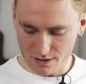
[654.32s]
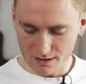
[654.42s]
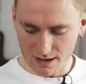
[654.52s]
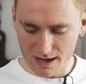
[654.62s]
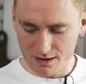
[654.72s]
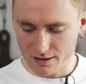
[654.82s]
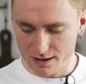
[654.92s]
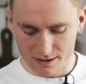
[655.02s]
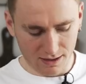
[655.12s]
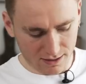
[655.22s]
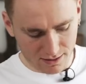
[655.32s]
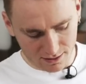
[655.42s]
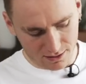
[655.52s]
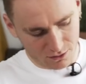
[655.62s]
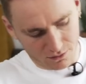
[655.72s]
When you're laying it, it's
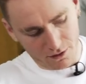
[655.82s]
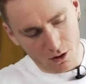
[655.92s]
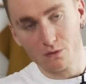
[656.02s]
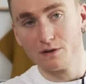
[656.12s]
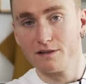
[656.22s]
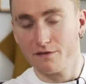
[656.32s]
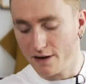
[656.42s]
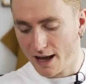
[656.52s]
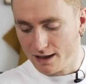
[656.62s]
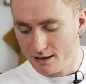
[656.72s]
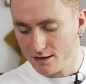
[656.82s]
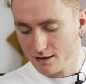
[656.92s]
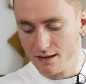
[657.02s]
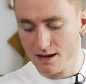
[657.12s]
easier to sort of hold it flat like